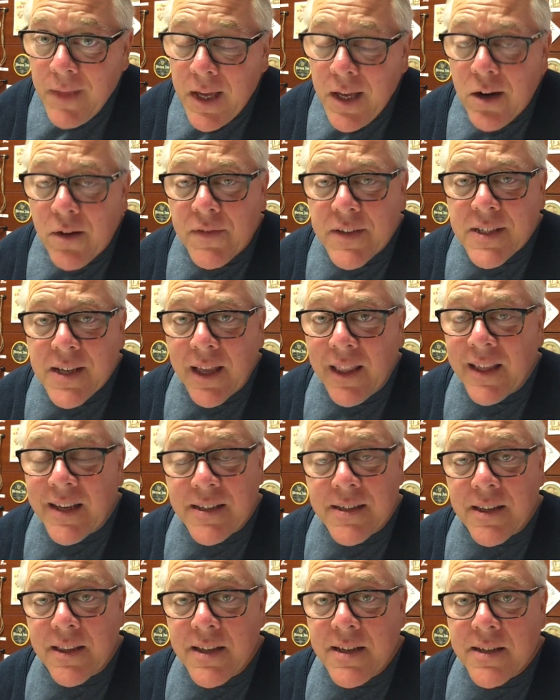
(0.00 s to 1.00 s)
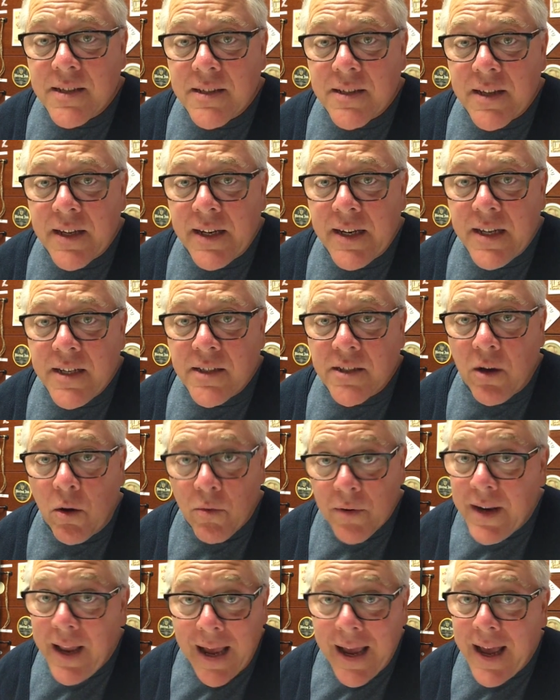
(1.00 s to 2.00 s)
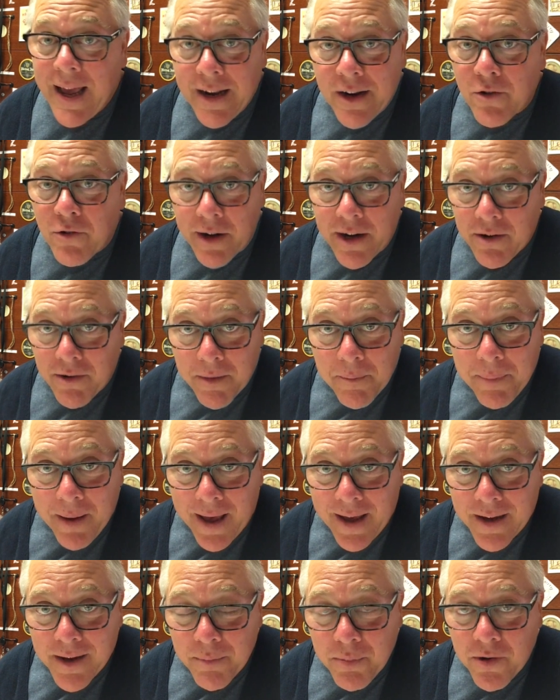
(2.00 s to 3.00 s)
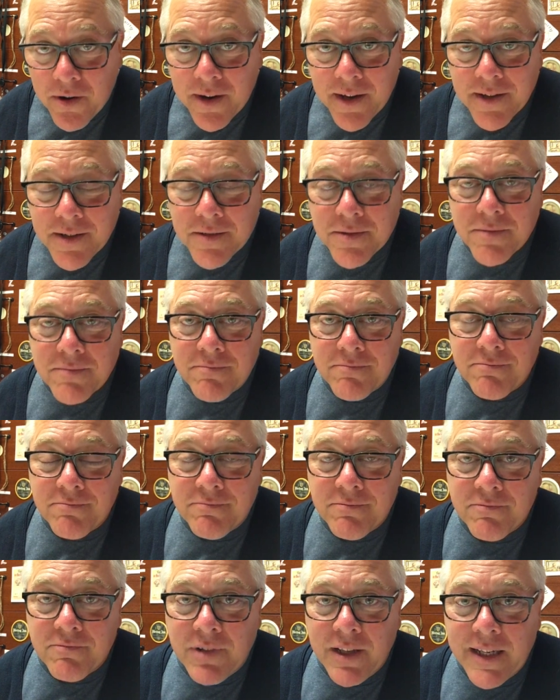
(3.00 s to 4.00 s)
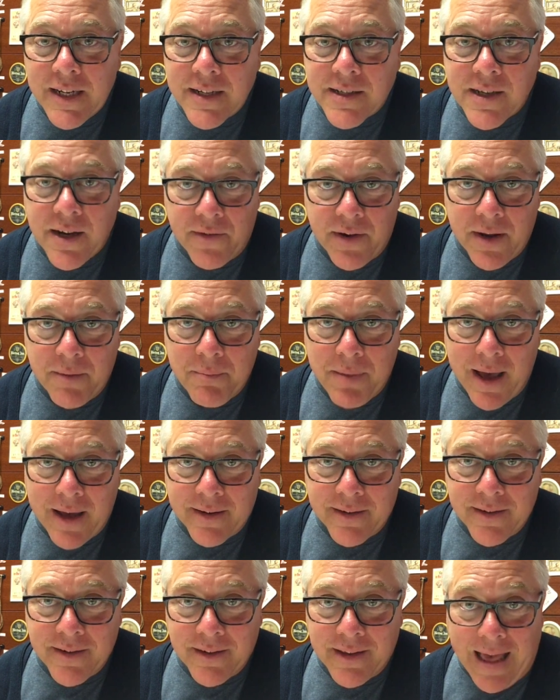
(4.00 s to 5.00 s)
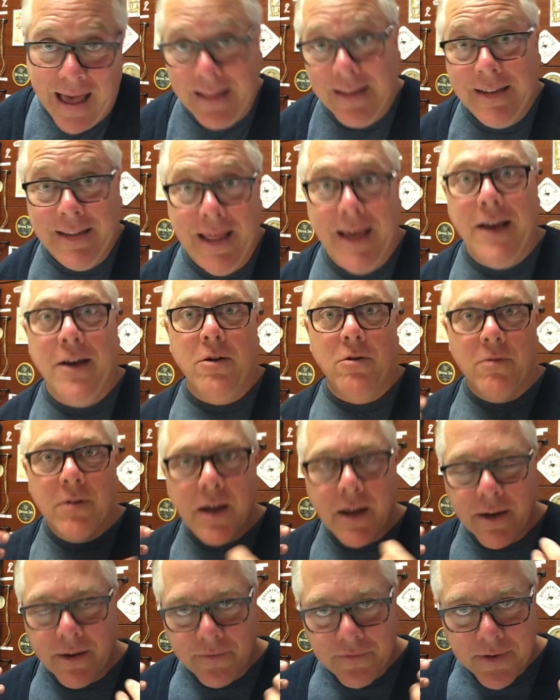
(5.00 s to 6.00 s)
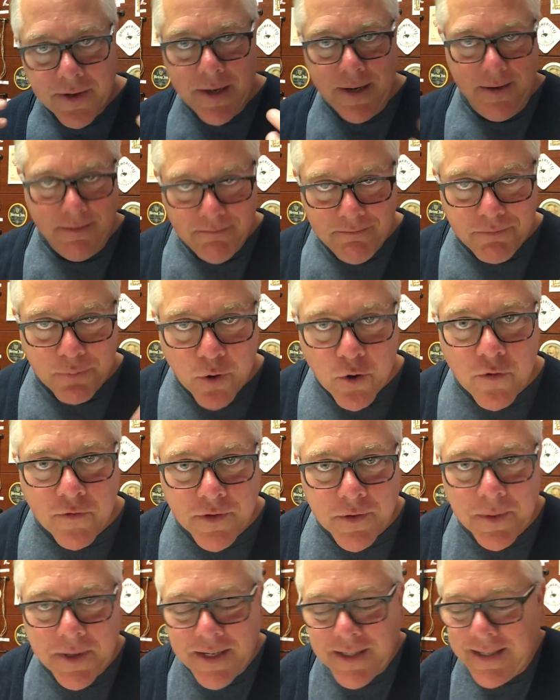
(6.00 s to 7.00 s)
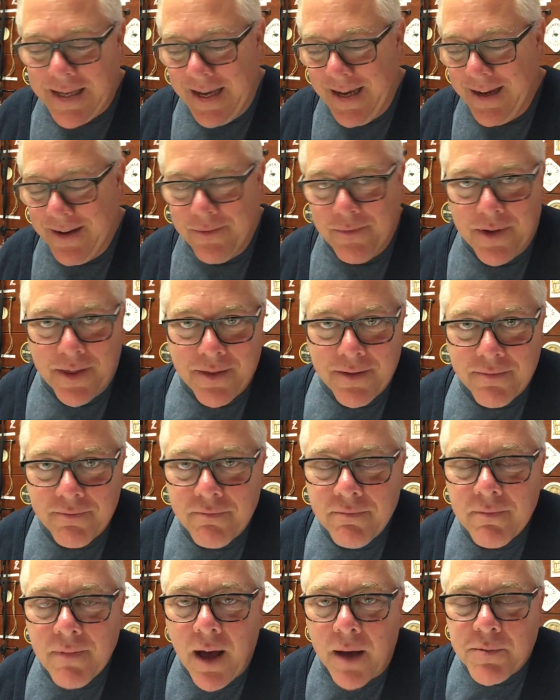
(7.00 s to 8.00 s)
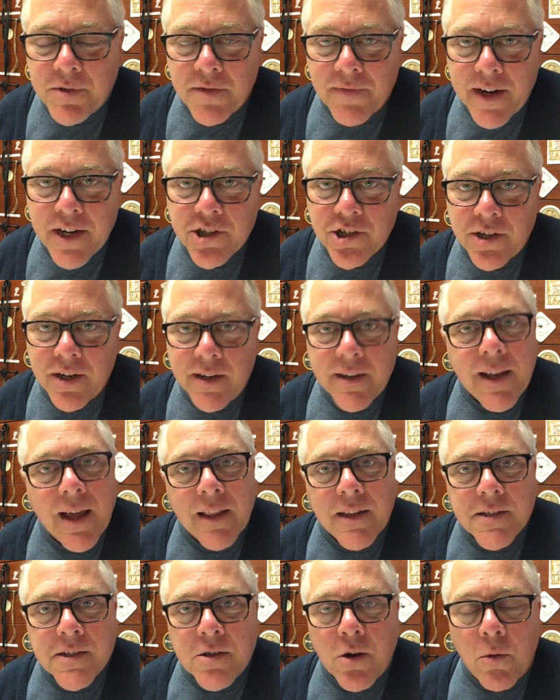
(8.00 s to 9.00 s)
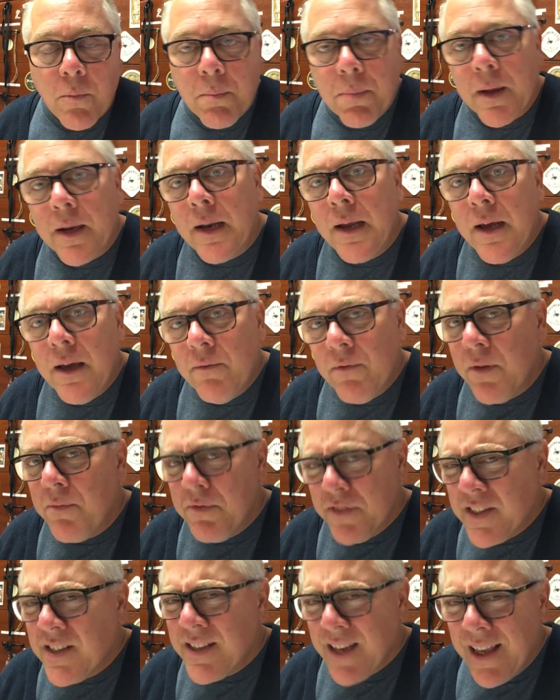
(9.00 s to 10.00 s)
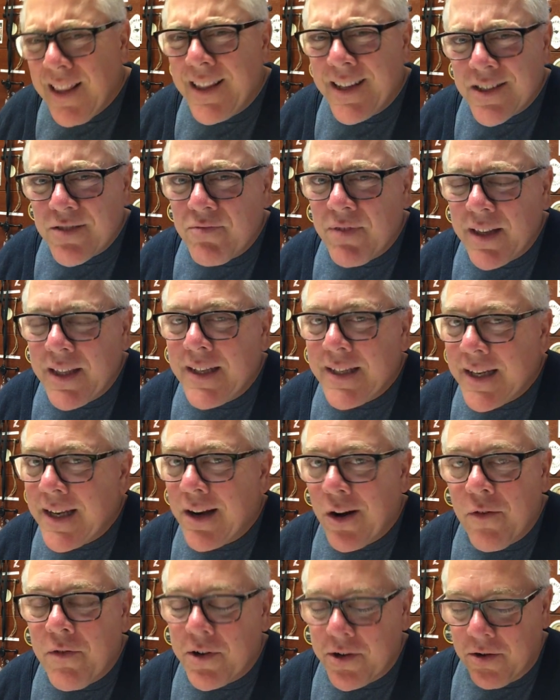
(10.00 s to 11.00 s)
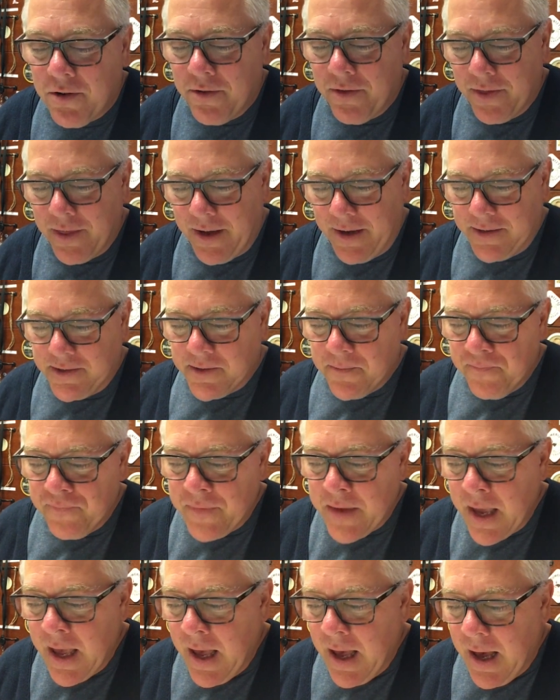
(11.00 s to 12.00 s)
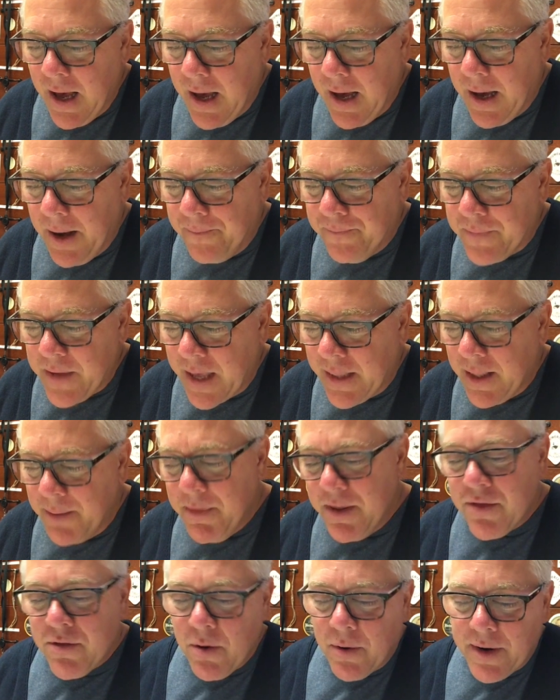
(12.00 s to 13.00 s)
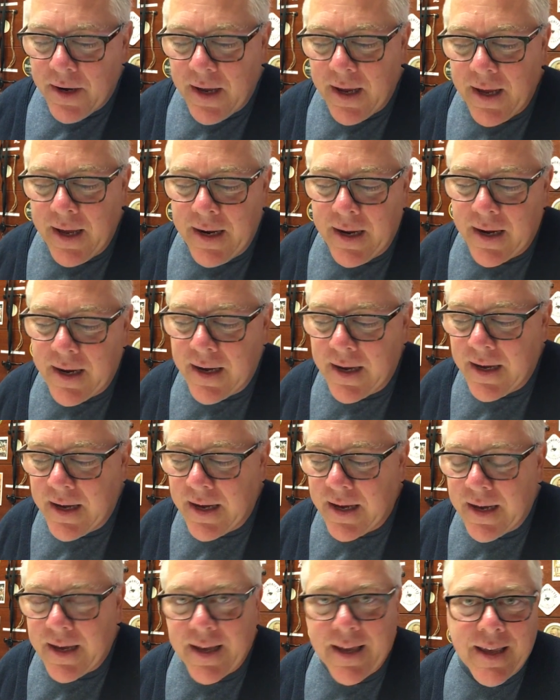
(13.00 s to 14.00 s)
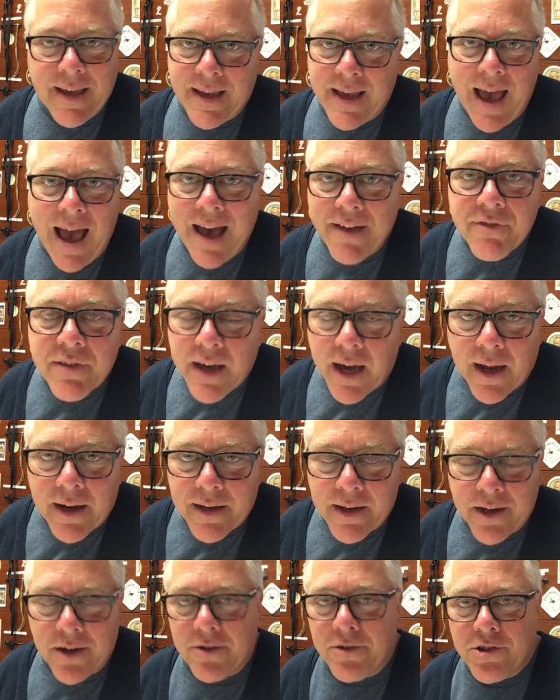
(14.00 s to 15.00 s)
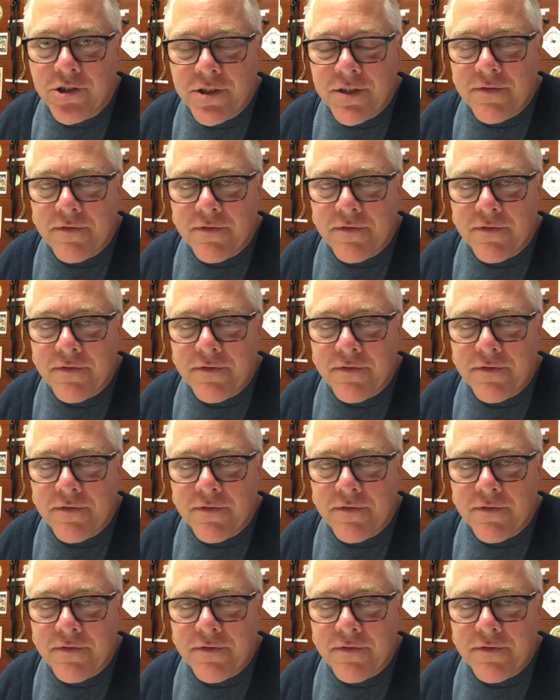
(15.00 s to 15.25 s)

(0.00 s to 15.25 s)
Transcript: Vesalius, at least in his own day, had a greater impact. Copernicus really doesn't have an impact until Galileo kind of proves what he's saying with observation and telescope. But Vesalius really did overturn things. And let me throw in a caveat here,